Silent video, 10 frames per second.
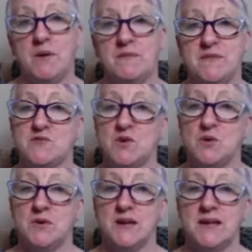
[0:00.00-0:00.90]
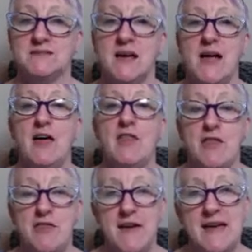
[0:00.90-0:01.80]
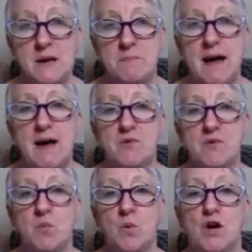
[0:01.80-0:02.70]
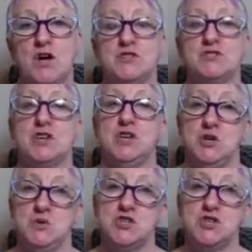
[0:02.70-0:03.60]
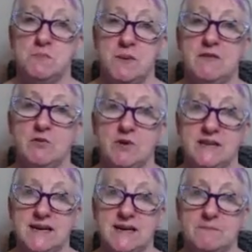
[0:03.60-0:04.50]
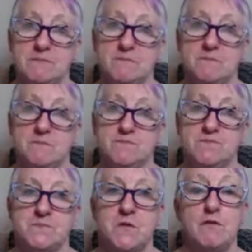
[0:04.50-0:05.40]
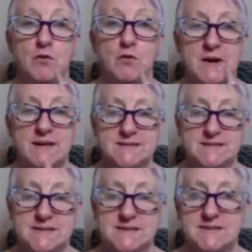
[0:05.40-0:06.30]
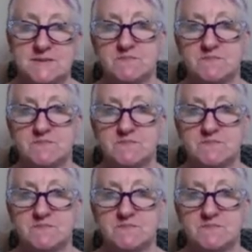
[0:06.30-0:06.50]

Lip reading: this recording, is think about the words you should be avoiding. For instance,